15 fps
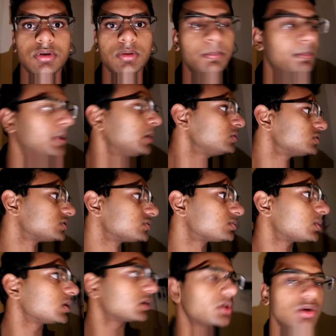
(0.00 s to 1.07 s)
The bell just
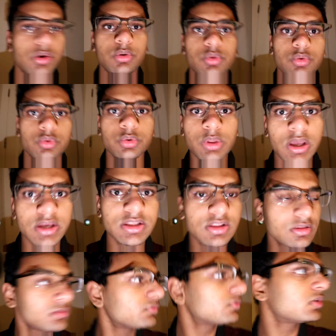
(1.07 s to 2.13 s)
rang. Yo, who the heck is
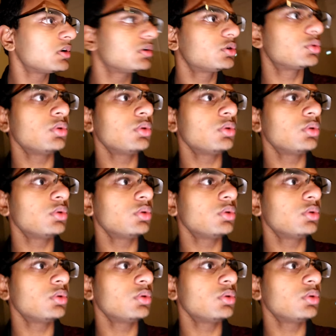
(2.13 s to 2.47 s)
at the front